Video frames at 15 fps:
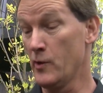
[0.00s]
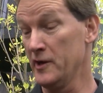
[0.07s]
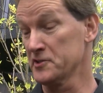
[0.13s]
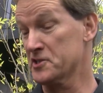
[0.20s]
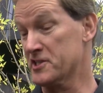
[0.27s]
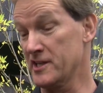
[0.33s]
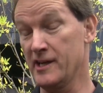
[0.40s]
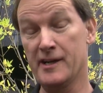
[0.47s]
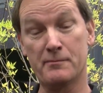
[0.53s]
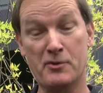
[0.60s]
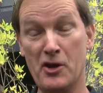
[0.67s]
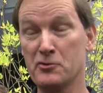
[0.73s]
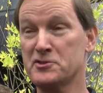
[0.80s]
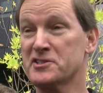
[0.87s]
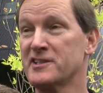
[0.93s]
Well,
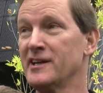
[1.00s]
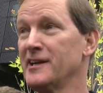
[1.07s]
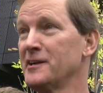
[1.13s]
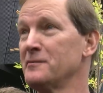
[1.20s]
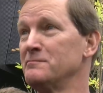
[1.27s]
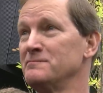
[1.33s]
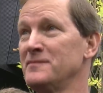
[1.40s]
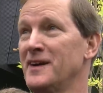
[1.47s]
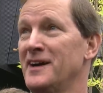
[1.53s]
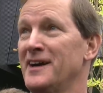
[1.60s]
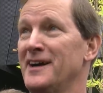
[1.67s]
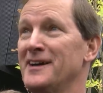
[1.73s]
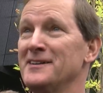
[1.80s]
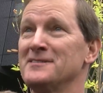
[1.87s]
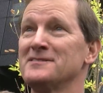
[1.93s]
Coach Stubb
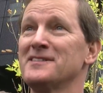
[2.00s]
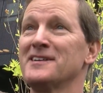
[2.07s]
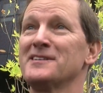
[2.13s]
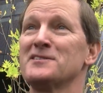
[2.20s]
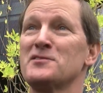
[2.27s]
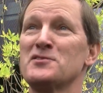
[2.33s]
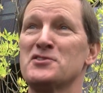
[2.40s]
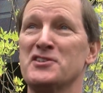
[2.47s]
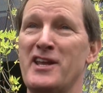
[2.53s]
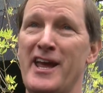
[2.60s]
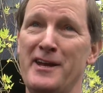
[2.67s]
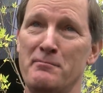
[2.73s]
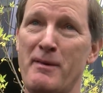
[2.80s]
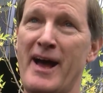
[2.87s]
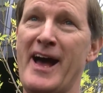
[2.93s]

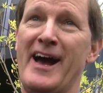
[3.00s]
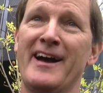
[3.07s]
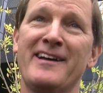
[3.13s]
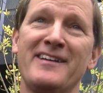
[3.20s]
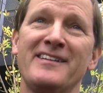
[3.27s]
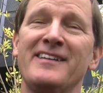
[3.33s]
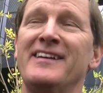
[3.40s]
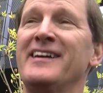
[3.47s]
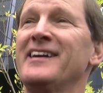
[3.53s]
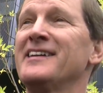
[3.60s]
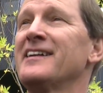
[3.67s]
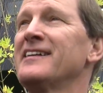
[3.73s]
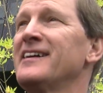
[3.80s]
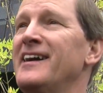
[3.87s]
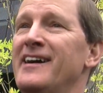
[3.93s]
stayed back,
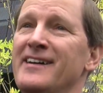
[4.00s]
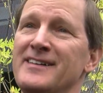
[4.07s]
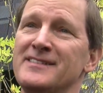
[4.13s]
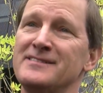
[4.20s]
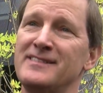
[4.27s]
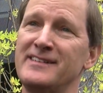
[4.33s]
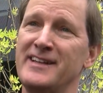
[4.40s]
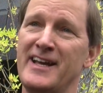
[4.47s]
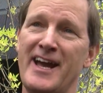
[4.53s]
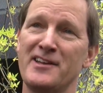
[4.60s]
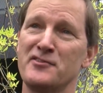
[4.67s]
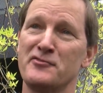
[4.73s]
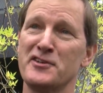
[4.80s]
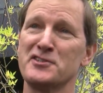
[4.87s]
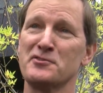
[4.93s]
and he
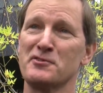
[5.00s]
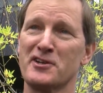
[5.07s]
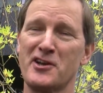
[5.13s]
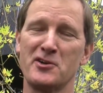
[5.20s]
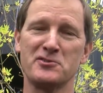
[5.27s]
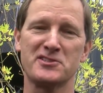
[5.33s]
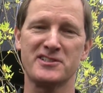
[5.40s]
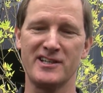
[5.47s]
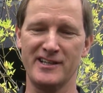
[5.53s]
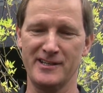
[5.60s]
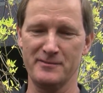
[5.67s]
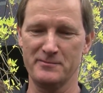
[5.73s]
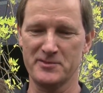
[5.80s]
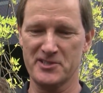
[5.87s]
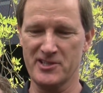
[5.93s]
had the visit with Coach
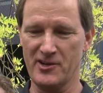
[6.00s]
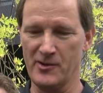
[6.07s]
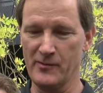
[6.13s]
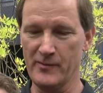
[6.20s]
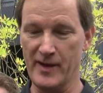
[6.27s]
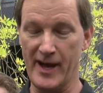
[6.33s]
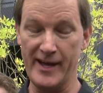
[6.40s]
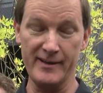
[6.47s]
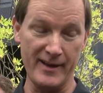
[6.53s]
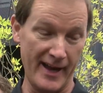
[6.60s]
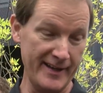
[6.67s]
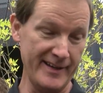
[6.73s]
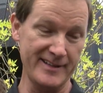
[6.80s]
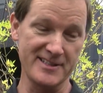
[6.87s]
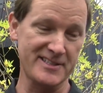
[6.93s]
Stubb. So
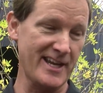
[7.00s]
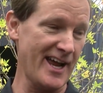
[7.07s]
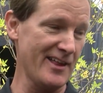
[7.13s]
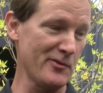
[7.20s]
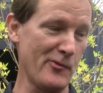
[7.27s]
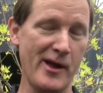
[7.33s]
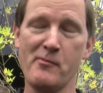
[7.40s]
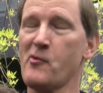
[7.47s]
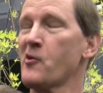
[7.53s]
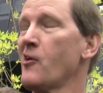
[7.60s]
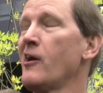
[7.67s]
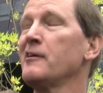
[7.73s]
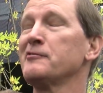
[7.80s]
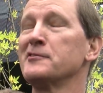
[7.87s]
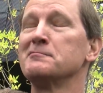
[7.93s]
I need to stay out of the way more
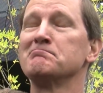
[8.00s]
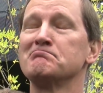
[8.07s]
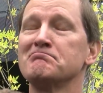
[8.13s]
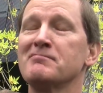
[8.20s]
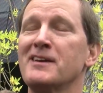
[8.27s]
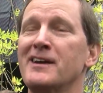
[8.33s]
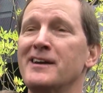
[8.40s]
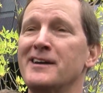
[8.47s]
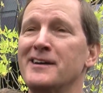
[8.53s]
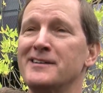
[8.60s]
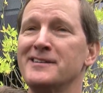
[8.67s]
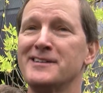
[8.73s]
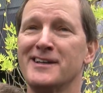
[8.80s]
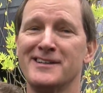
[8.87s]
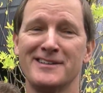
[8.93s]
often
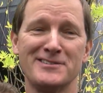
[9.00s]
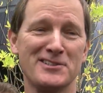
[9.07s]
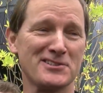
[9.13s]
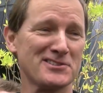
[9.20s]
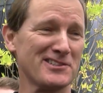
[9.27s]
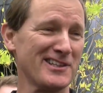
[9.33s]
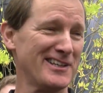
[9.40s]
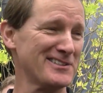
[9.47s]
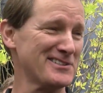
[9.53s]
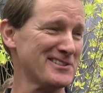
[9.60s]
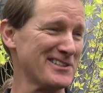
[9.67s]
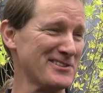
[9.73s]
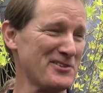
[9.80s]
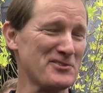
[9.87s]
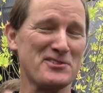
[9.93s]
and just let
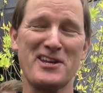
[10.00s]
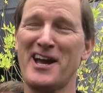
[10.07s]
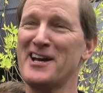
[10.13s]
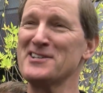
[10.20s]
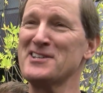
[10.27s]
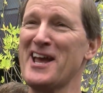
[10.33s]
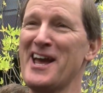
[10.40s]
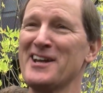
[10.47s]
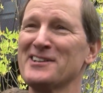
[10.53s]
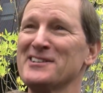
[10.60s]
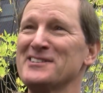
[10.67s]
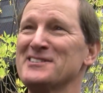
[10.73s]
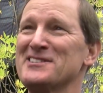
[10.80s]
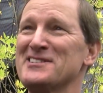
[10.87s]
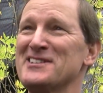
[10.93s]
those guys handle
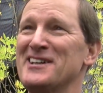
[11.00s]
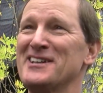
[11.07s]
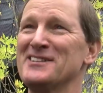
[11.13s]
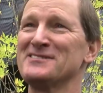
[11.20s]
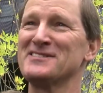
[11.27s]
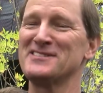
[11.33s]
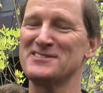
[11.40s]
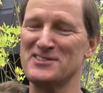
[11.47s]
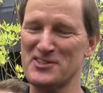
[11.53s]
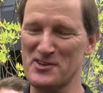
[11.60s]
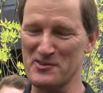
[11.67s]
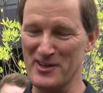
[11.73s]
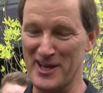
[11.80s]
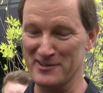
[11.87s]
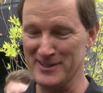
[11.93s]
it.
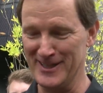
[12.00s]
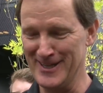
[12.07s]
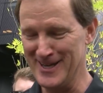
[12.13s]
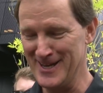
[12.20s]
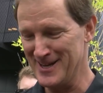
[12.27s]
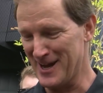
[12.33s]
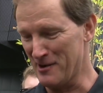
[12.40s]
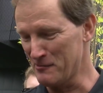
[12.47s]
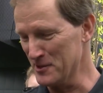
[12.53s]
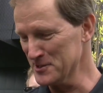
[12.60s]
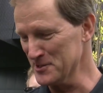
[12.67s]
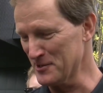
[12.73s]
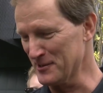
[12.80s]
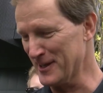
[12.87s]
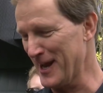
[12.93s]
So that I
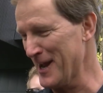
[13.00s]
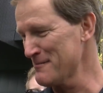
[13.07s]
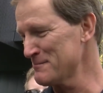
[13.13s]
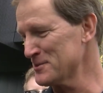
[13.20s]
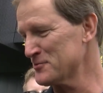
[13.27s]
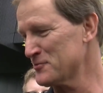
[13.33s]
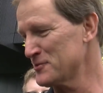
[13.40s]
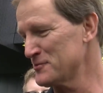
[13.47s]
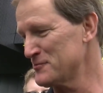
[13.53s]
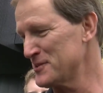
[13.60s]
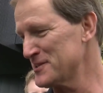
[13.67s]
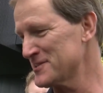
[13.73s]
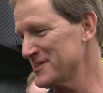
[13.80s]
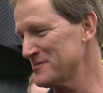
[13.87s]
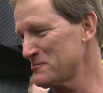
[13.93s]
wasn't on campus for the
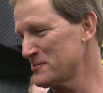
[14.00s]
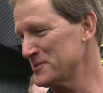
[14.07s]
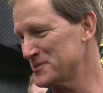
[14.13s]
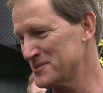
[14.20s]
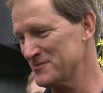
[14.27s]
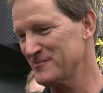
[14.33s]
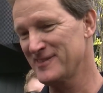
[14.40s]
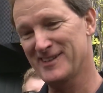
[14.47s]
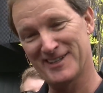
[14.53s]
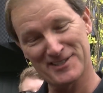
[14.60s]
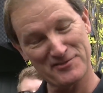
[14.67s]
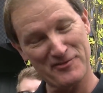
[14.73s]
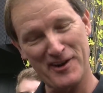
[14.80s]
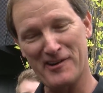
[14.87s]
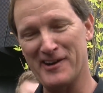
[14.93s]
visit, which
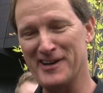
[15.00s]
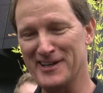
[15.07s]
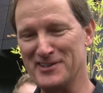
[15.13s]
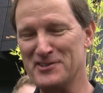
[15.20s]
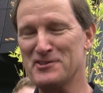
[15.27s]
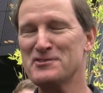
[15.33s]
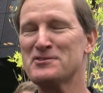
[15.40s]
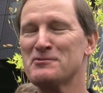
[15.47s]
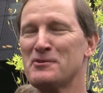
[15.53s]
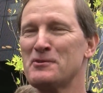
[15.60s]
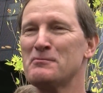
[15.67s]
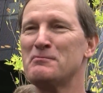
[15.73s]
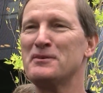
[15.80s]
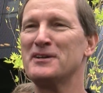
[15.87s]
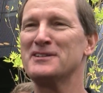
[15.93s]
is very
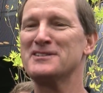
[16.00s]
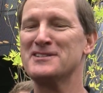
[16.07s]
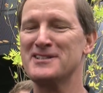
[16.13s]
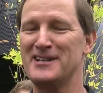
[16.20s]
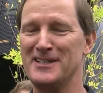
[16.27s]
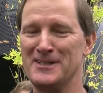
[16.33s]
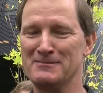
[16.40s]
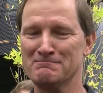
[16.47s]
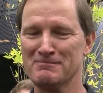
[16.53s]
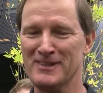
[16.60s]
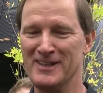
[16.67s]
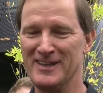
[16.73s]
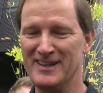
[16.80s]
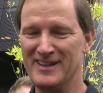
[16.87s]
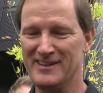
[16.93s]
unusual, but
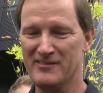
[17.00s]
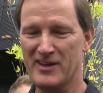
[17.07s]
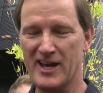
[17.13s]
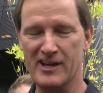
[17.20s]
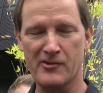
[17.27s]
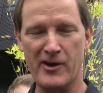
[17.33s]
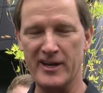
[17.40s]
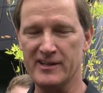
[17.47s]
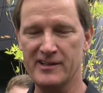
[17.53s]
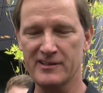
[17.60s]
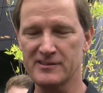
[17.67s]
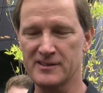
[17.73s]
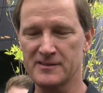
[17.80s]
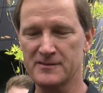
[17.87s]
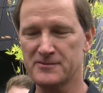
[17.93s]
got a great
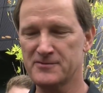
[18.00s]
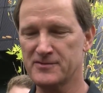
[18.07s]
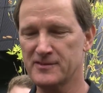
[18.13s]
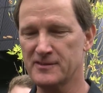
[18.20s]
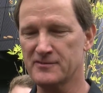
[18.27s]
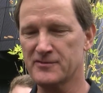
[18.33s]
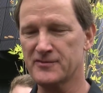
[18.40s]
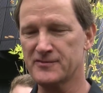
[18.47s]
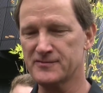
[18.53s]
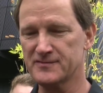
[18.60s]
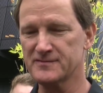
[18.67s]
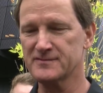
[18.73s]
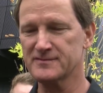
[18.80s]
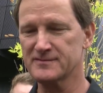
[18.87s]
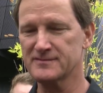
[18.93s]
deal of
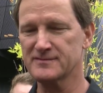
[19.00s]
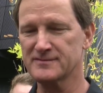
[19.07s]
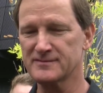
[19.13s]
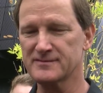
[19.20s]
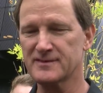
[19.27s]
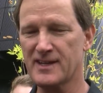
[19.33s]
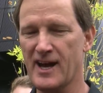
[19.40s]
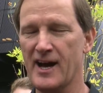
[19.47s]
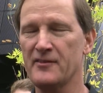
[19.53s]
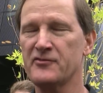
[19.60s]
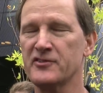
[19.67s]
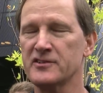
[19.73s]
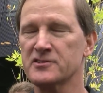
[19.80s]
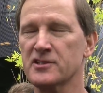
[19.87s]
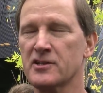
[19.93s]

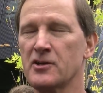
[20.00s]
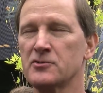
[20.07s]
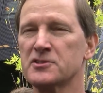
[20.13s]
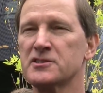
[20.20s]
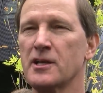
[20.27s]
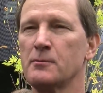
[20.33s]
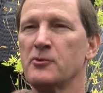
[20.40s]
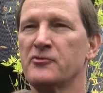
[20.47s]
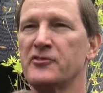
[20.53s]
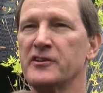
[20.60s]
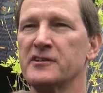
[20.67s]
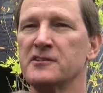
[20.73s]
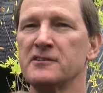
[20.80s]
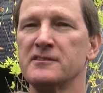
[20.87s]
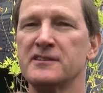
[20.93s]
confidence in Coach
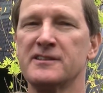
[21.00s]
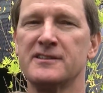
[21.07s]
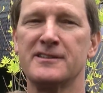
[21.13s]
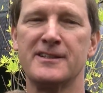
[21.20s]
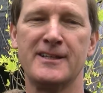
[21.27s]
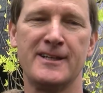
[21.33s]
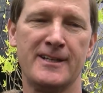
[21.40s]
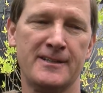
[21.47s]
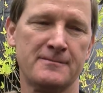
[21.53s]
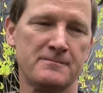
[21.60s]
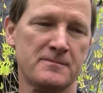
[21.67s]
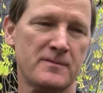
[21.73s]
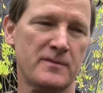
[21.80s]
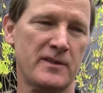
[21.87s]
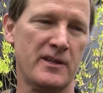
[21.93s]
Stubblefield, and,
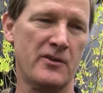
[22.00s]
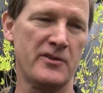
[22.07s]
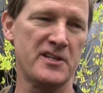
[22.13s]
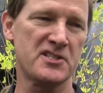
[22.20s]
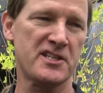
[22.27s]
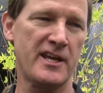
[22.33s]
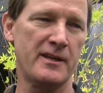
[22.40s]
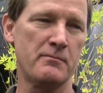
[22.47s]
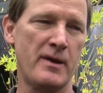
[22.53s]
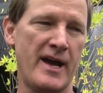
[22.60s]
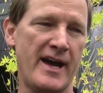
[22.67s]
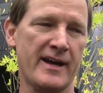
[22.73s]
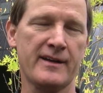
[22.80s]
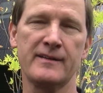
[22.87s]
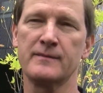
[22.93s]
you know, he stayed
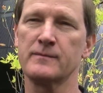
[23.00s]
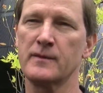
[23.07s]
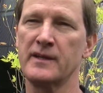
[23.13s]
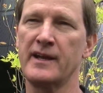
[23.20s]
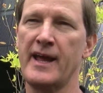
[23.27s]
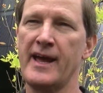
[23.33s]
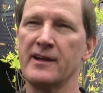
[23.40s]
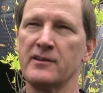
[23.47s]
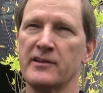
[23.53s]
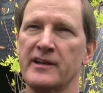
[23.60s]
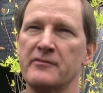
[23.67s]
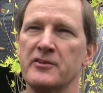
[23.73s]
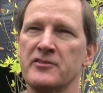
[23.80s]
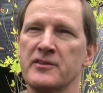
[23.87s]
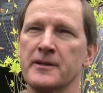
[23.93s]
back and handled
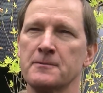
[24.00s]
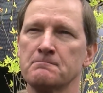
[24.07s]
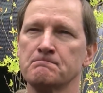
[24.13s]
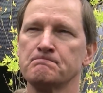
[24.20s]
everything.